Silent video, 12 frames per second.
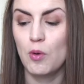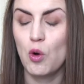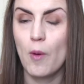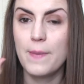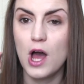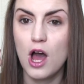
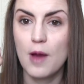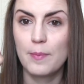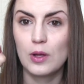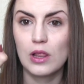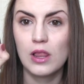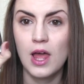more
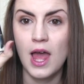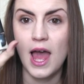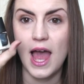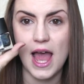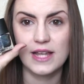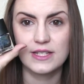purple
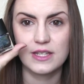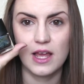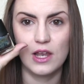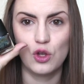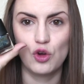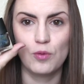and
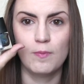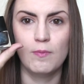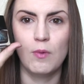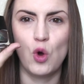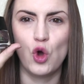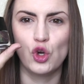a lot
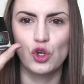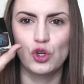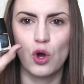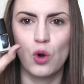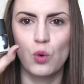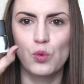more
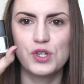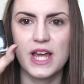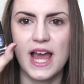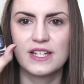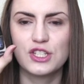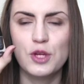gold,
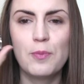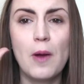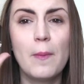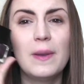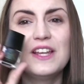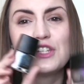and you
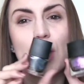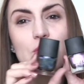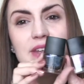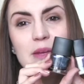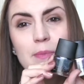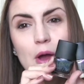probably
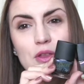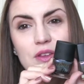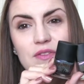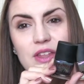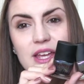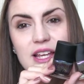don't need both
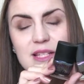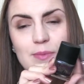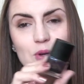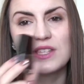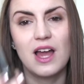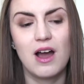of these
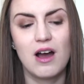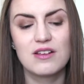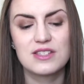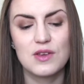because they are